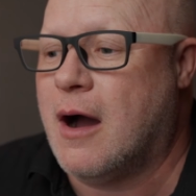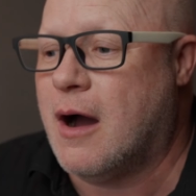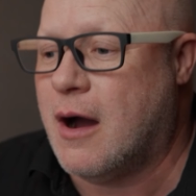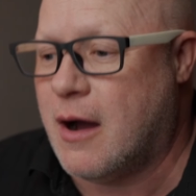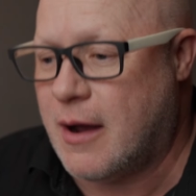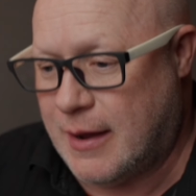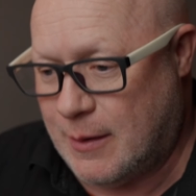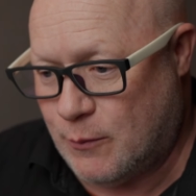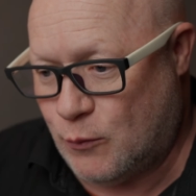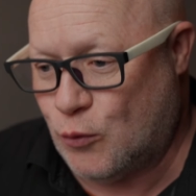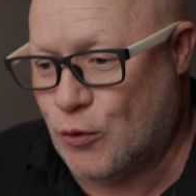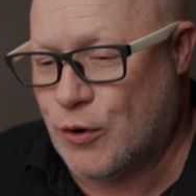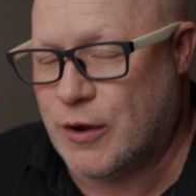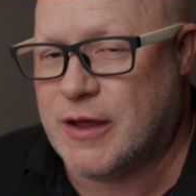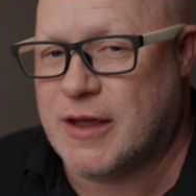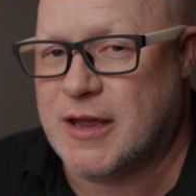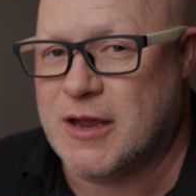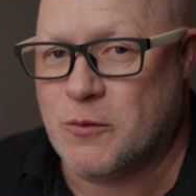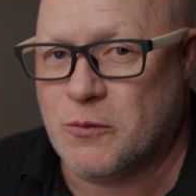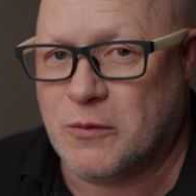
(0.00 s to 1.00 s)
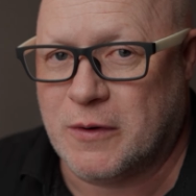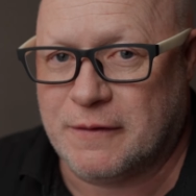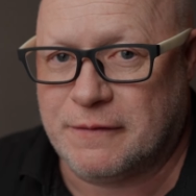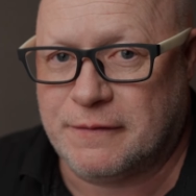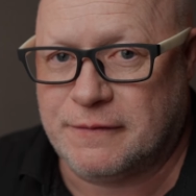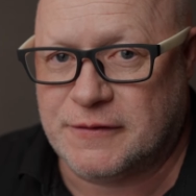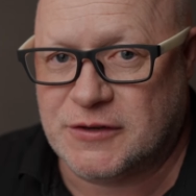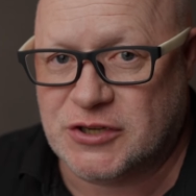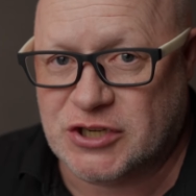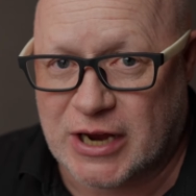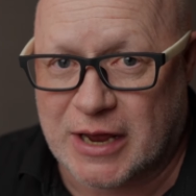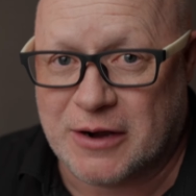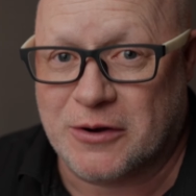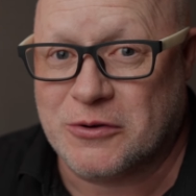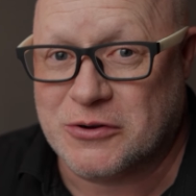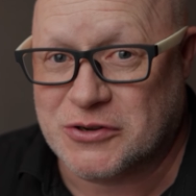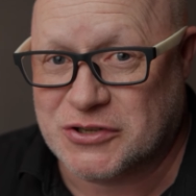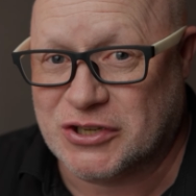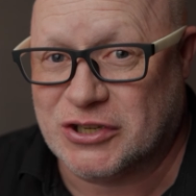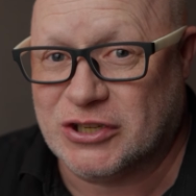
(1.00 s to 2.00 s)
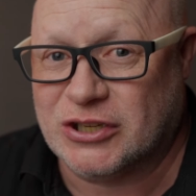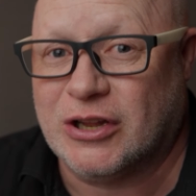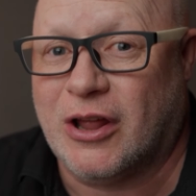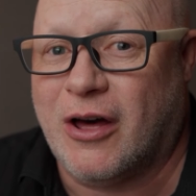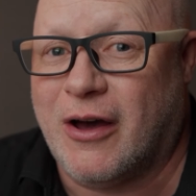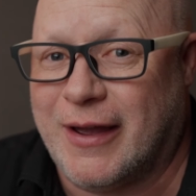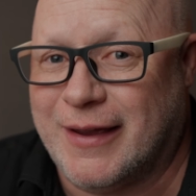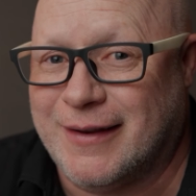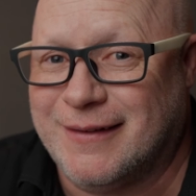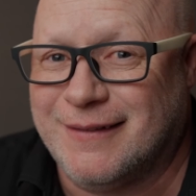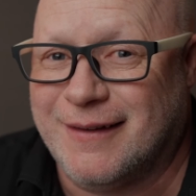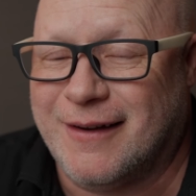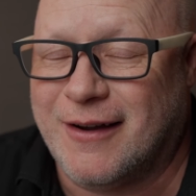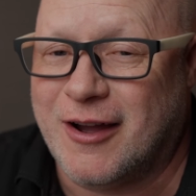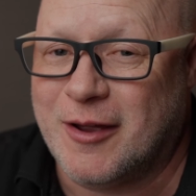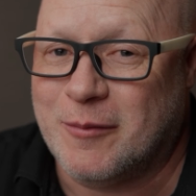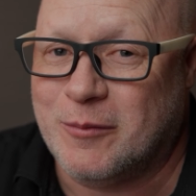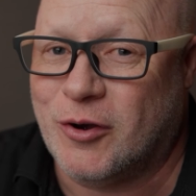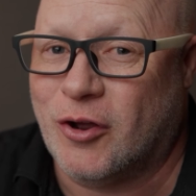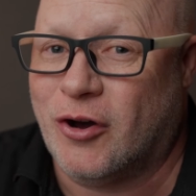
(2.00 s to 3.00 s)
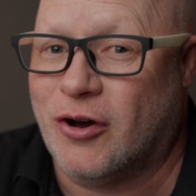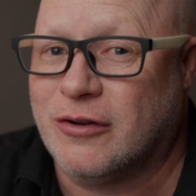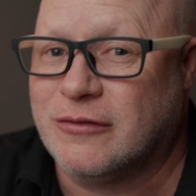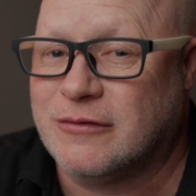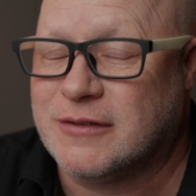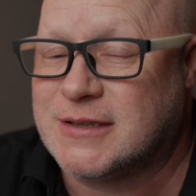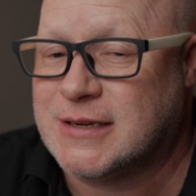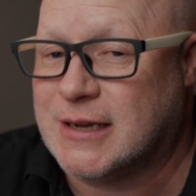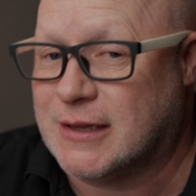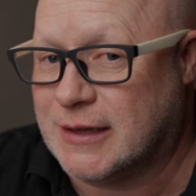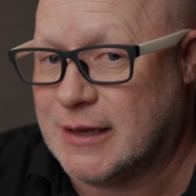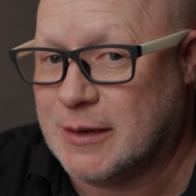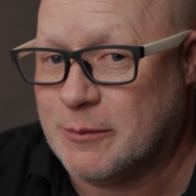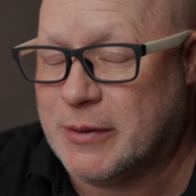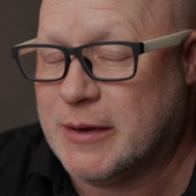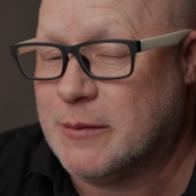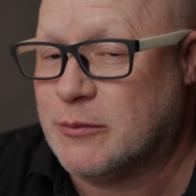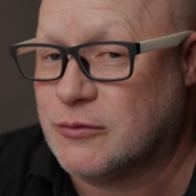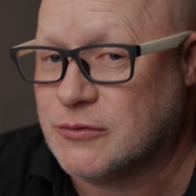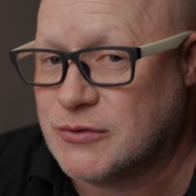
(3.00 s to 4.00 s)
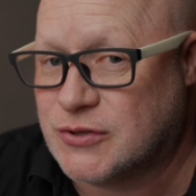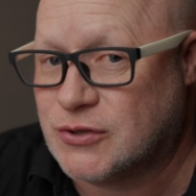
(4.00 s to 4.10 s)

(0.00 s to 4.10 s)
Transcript: I am working with shadows and light. I'm not telling people's